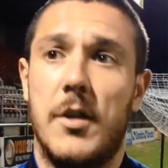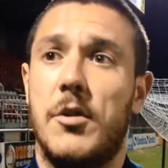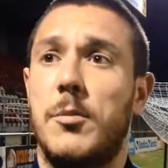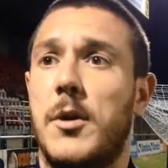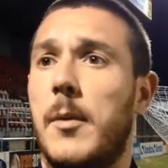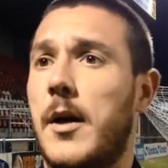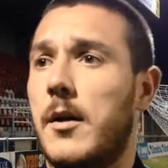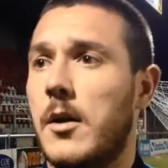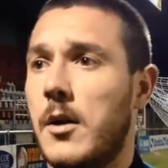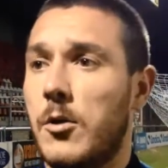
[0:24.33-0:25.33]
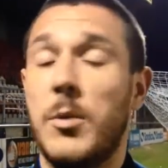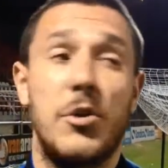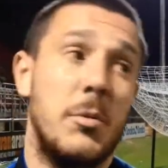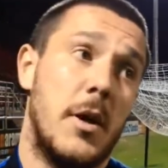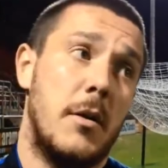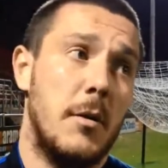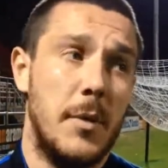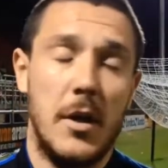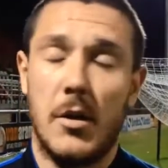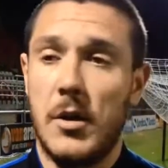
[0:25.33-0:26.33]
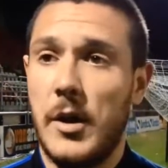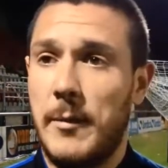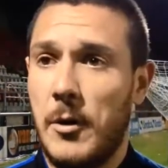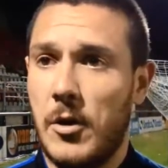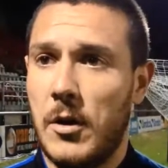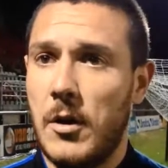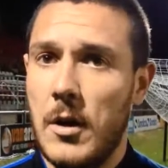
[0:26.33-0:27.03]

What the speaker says: the two big men, especially when the big Ollie came on.